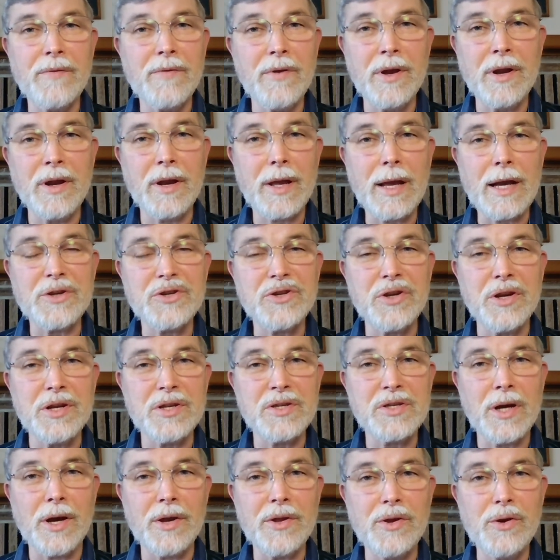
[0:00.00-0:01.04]
If you didn't catch it,
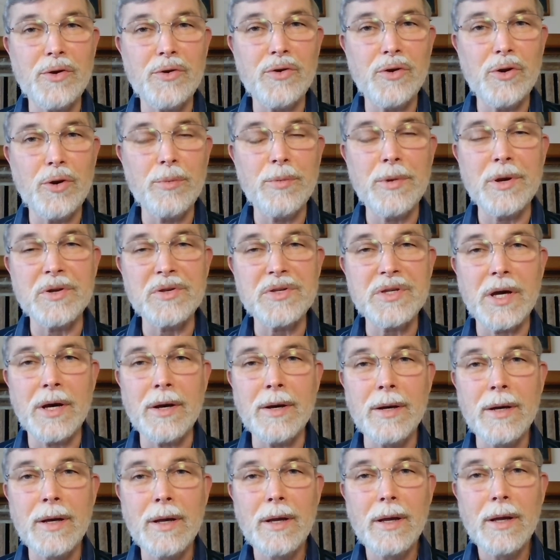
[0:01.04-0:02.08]
it's on YouTube. There's
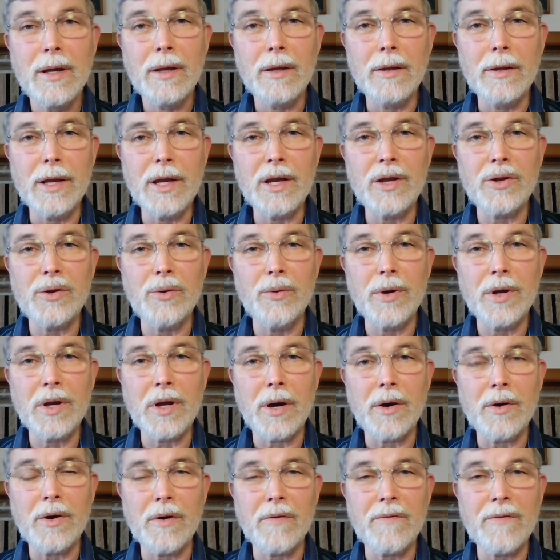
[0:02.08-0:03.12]
a link to it
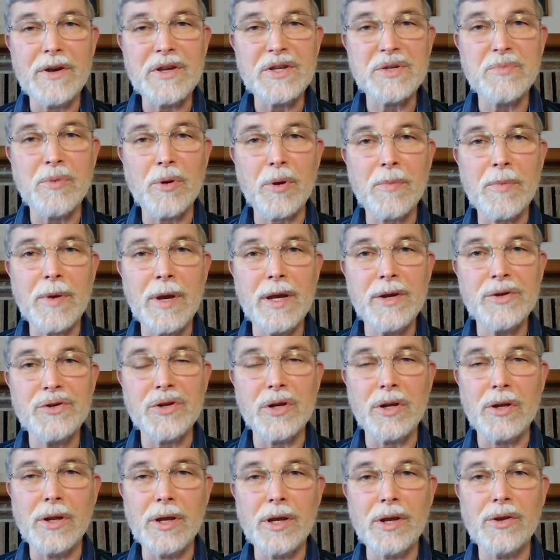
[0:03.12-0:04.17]
on our Facebook page
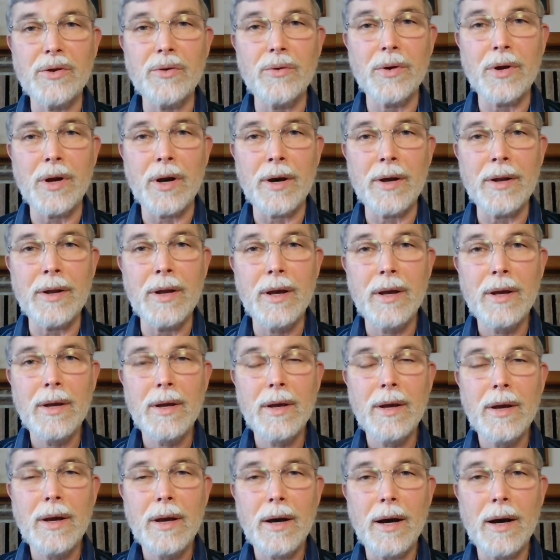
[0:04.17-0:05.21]
and a link to it on
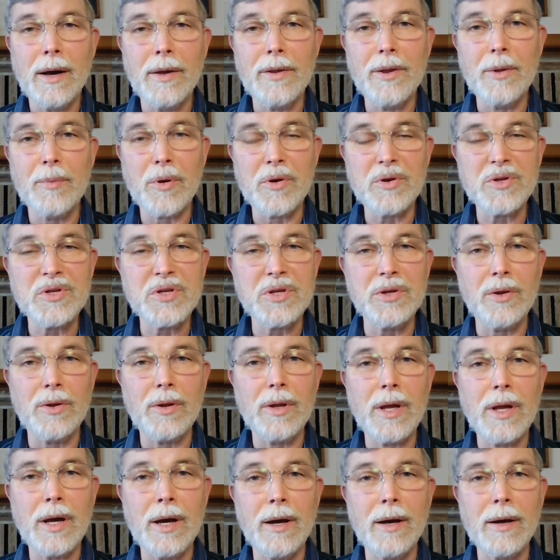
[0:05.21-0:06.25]
the
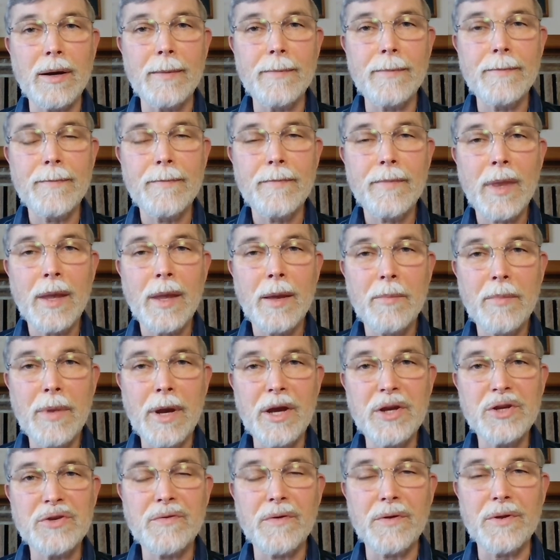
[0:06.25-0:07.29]
personal
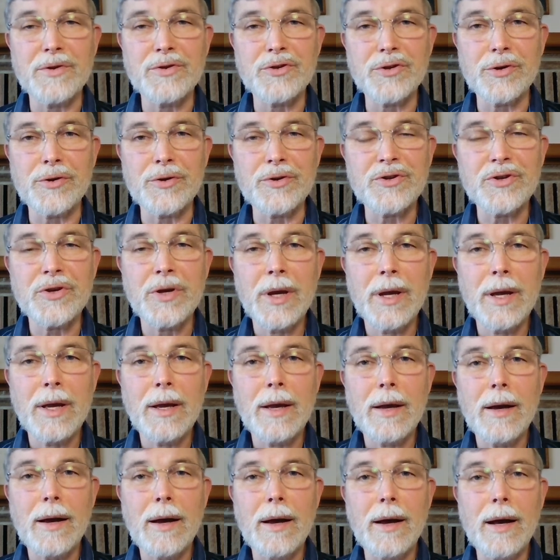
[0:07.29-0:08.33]
page for the church.
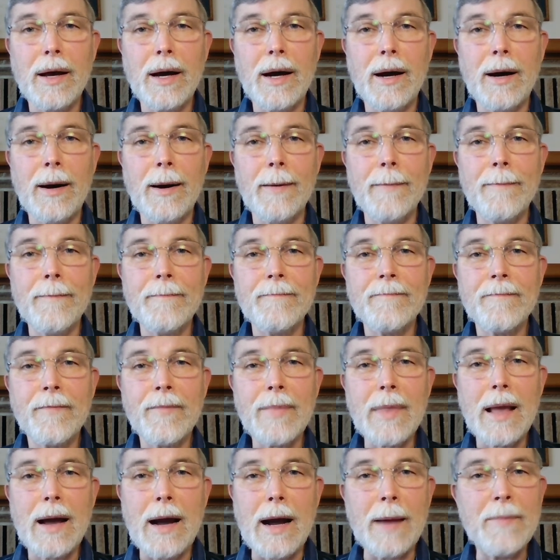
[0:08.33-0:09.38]
I'm
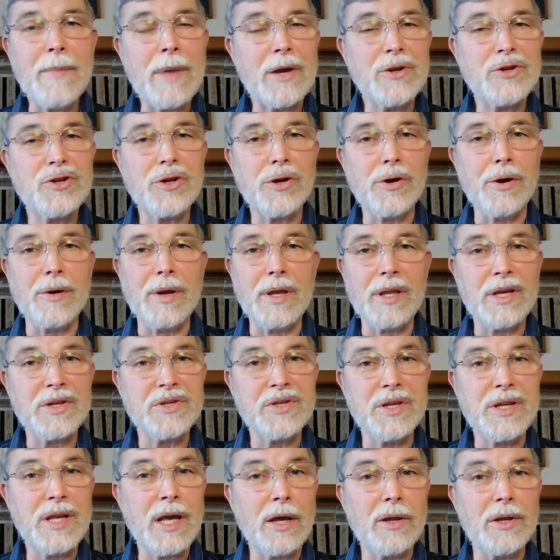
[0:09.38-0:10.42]
not sure. It
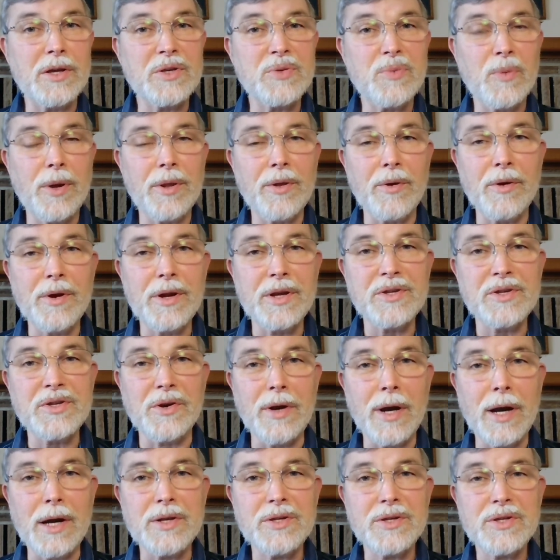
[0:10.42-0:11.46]
doesn't tell us whether it is
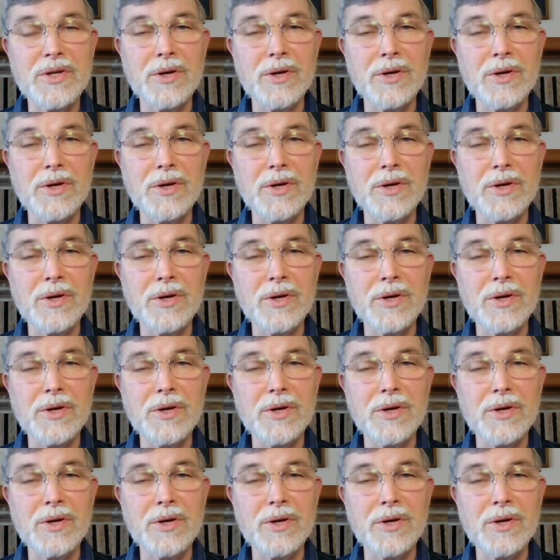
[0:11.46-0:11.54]
or not.